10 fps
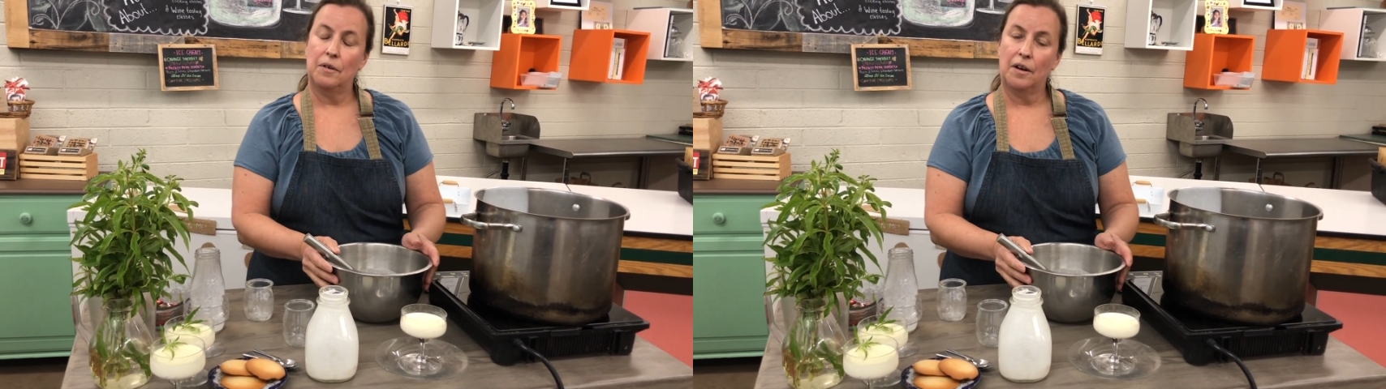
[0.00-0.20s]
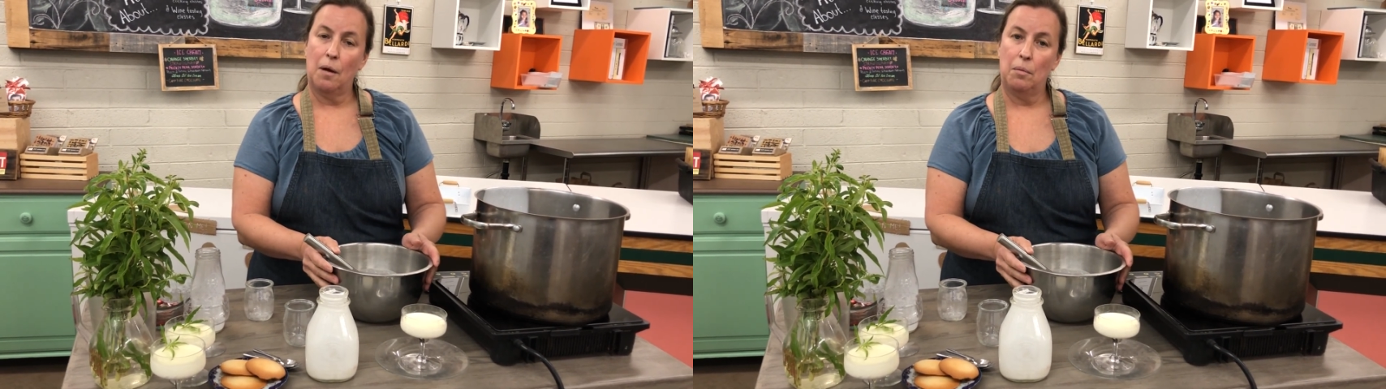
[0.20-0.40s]
for
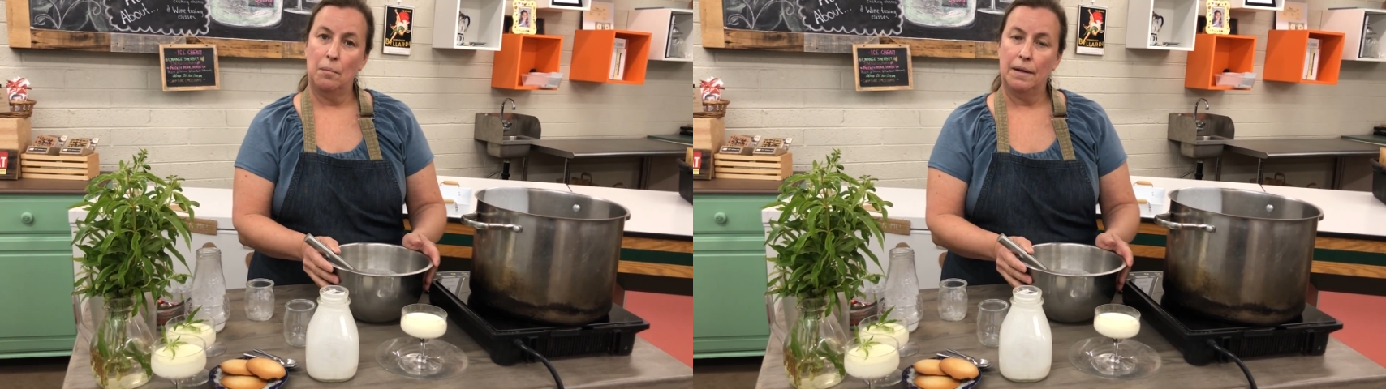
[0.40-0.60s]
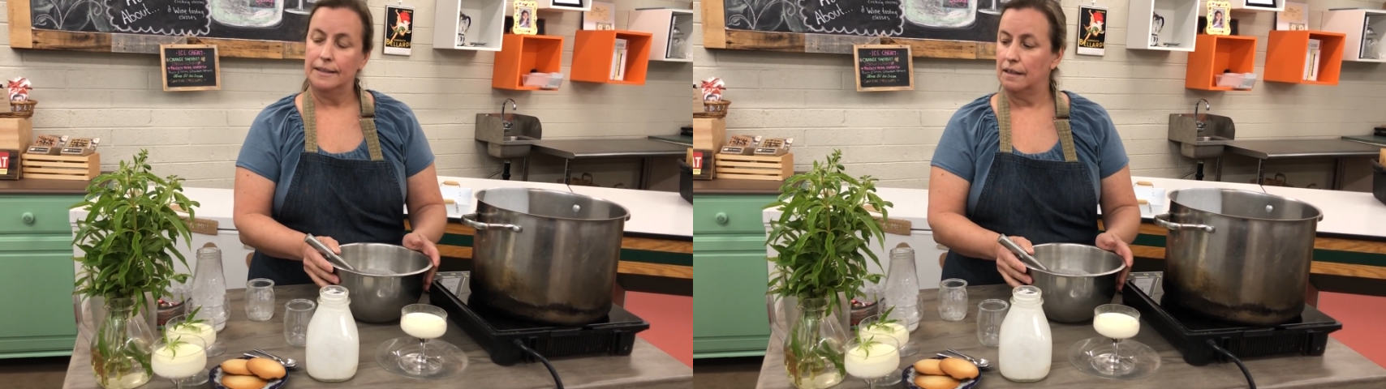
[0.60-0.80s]
a couple
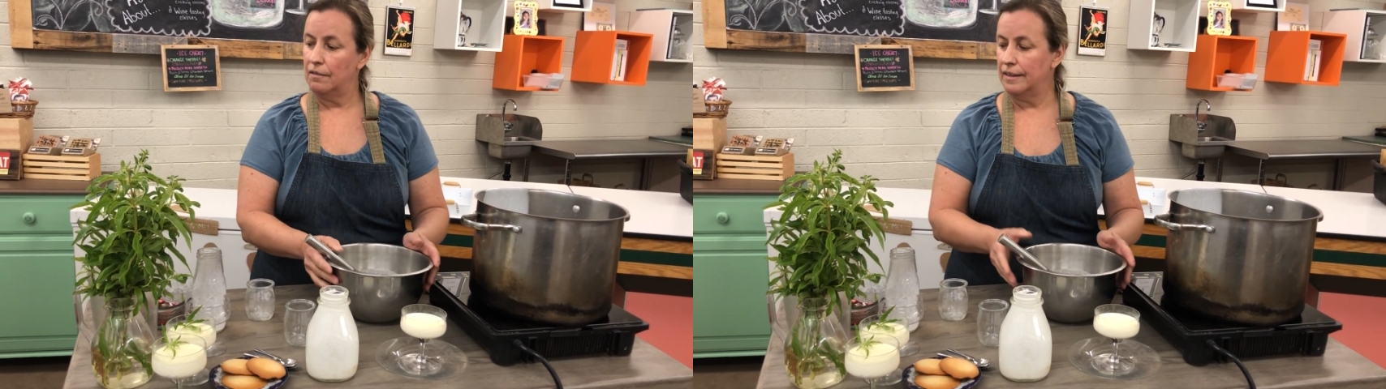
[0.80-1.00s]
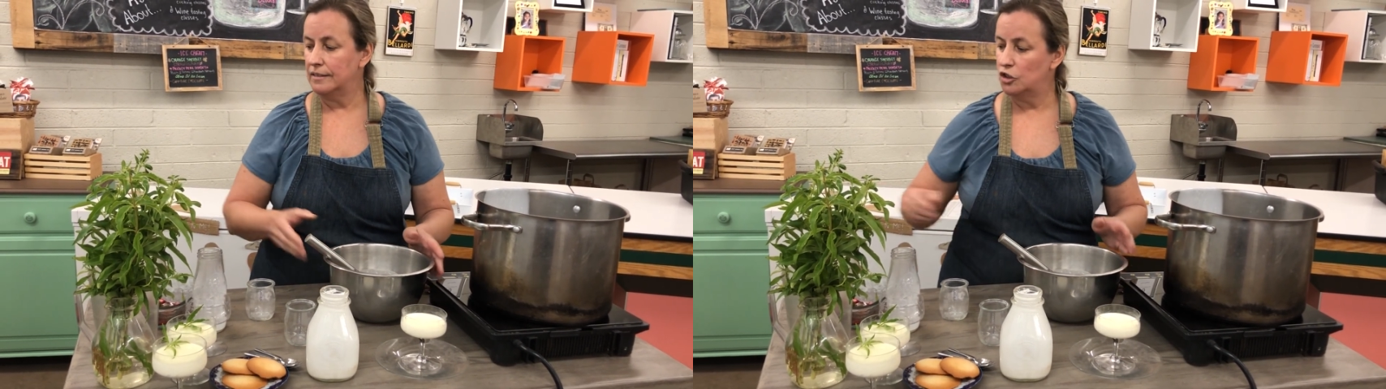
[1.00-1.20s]
minutes,
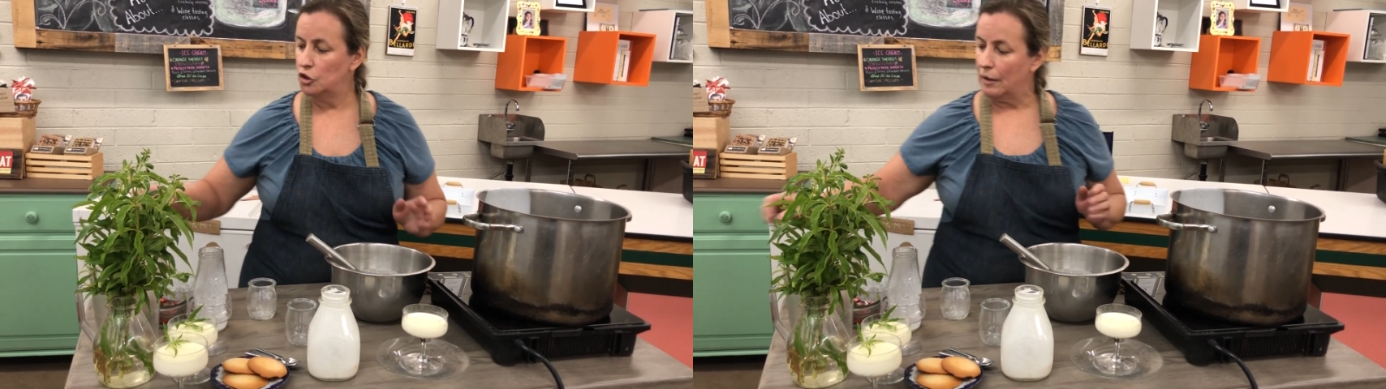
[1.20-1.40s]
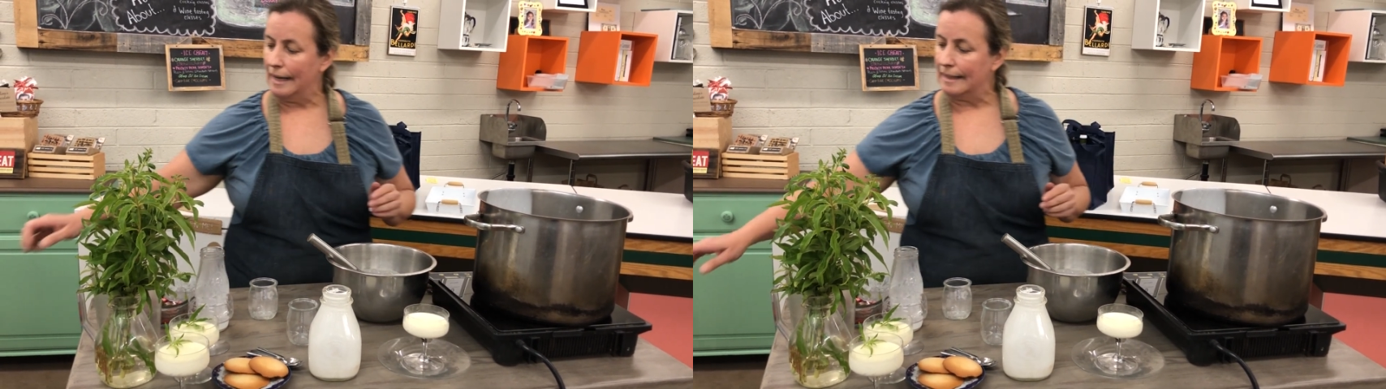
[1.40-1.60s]
I'll then
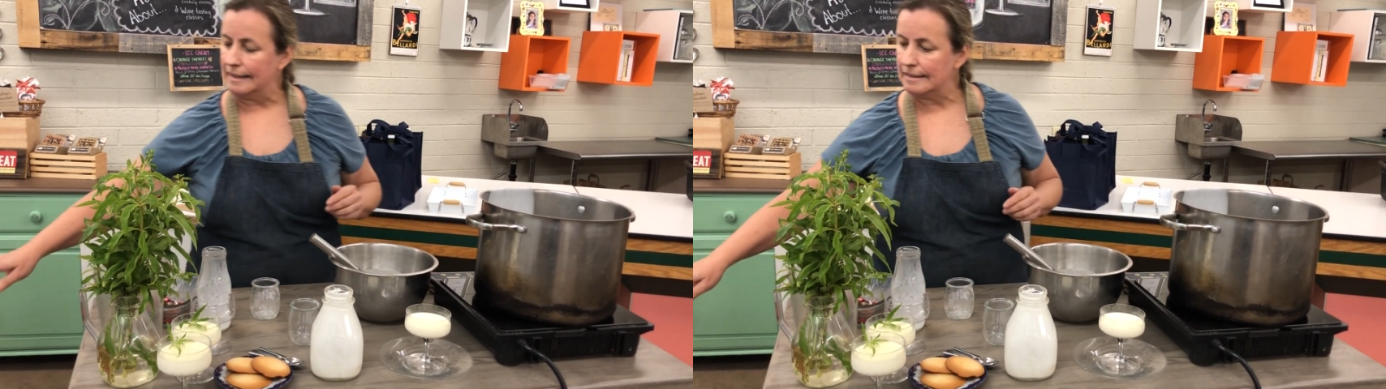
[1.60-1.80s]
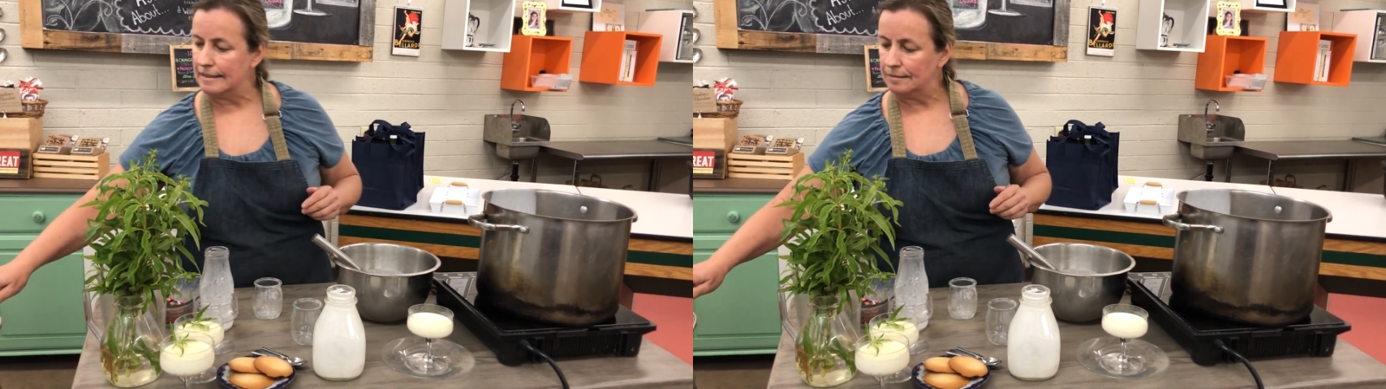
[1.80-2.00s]
strain
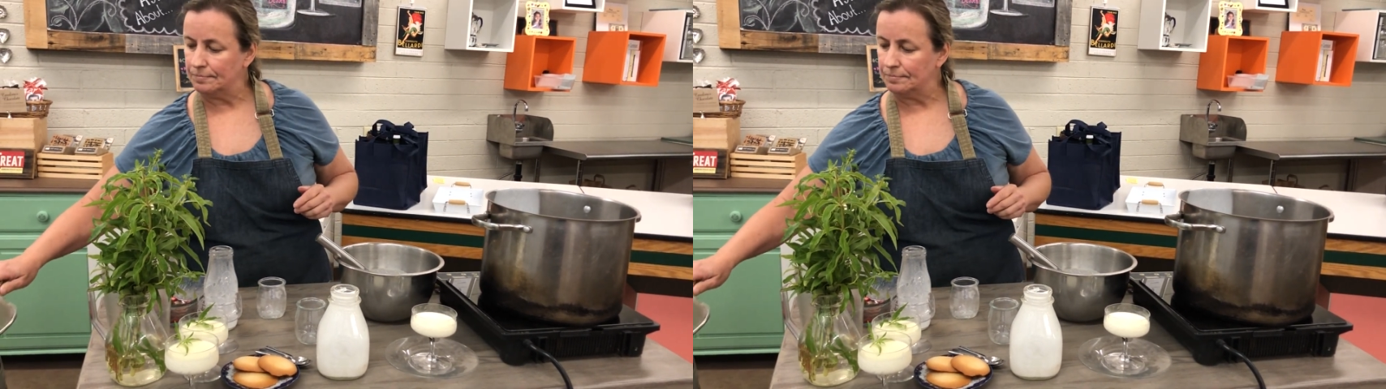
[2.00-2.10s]
it.